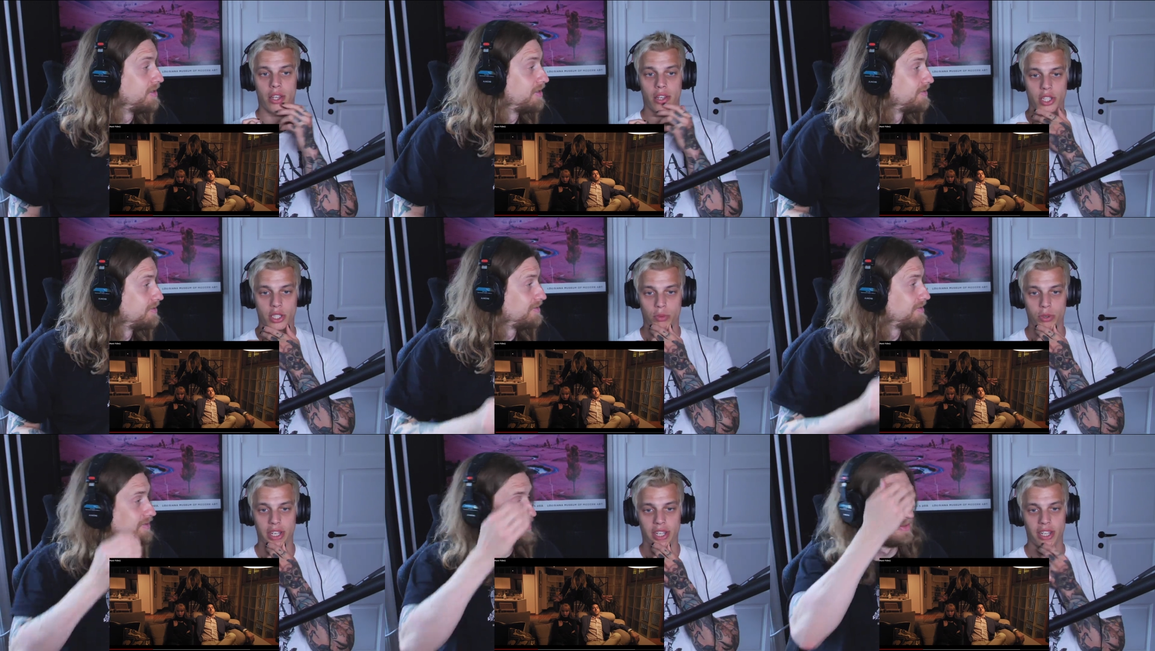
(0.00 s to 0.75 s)
Speaker 1: And
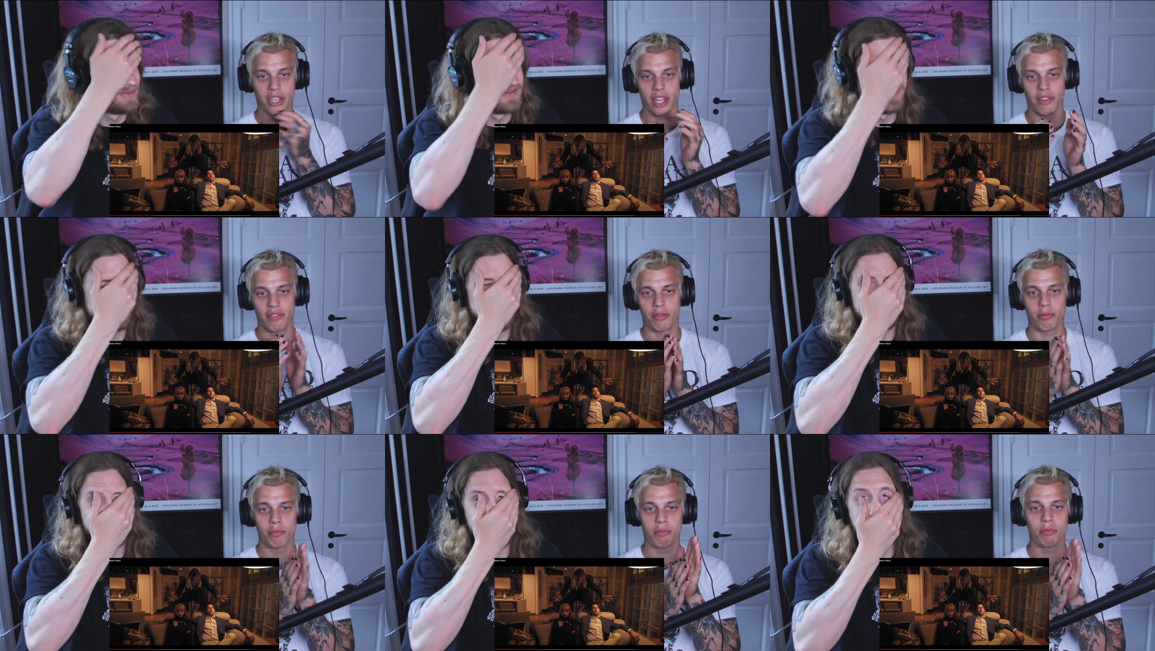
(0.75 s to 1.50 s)
sweating and having
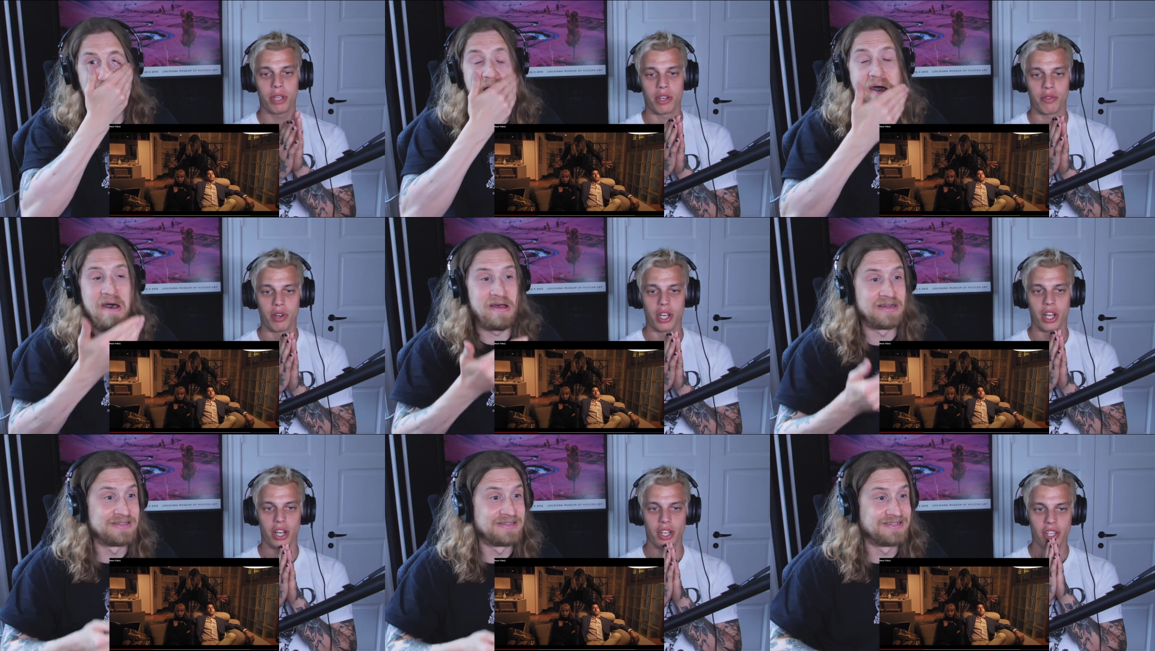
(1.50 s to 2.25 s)
oh. Ah. really
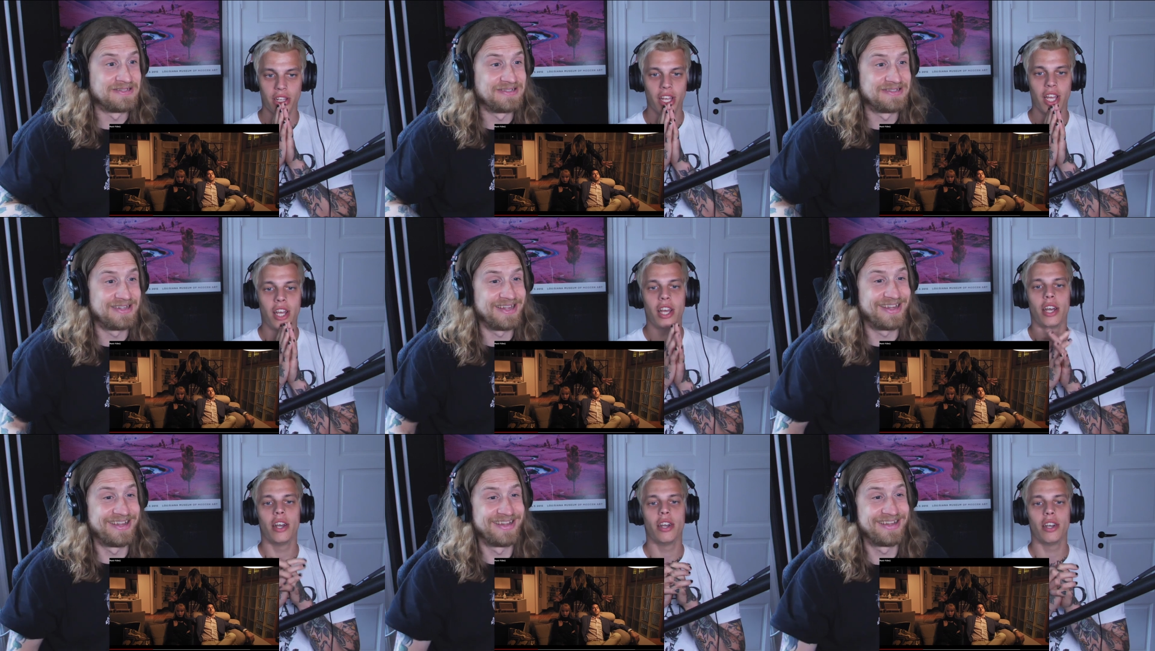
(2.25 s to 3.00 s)
hot.
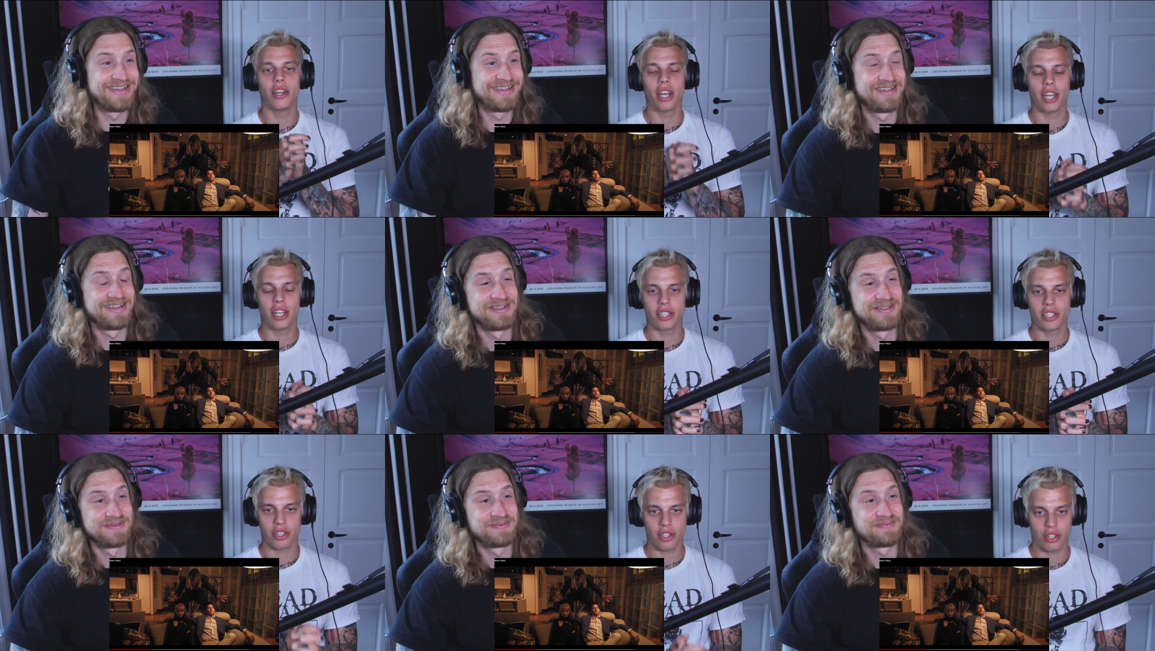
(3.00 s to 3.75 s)
uh,
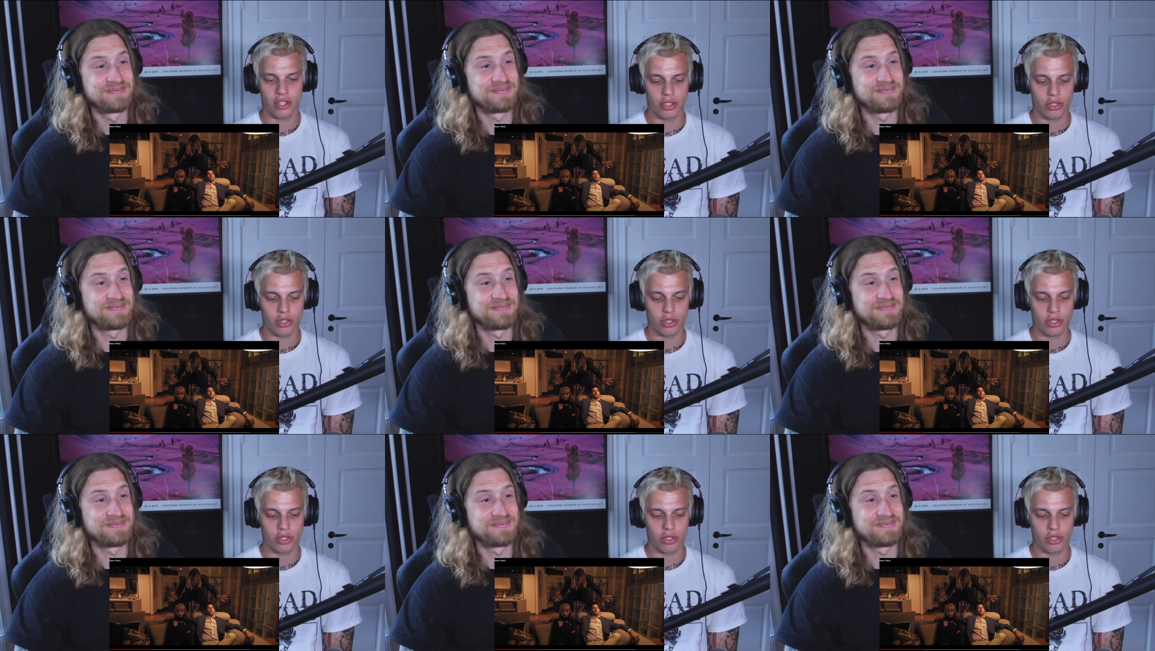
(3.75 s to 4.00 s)
and uh,